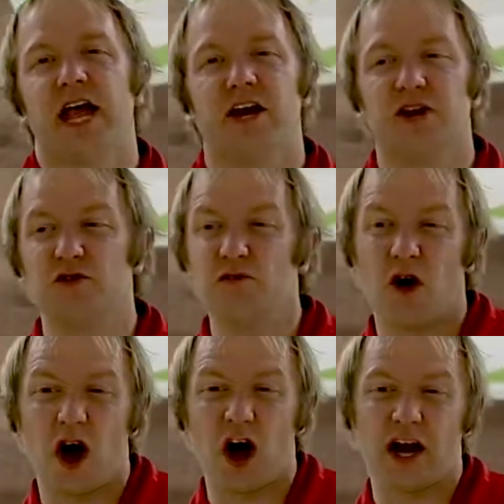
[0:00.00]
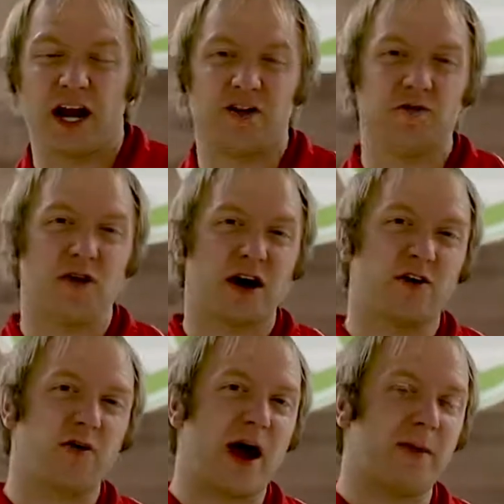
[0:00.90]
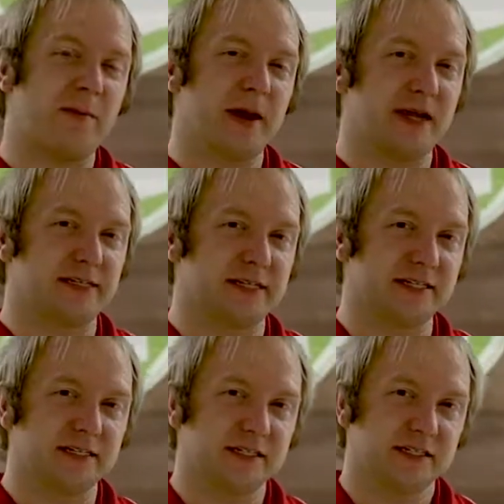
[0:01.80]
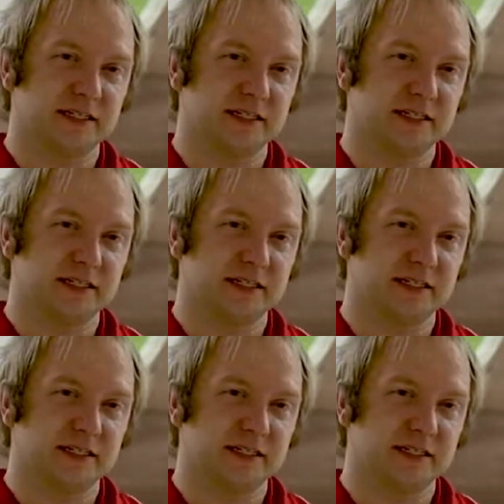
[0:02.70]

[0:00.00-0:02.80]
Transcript: and you run, and you're running around the bases,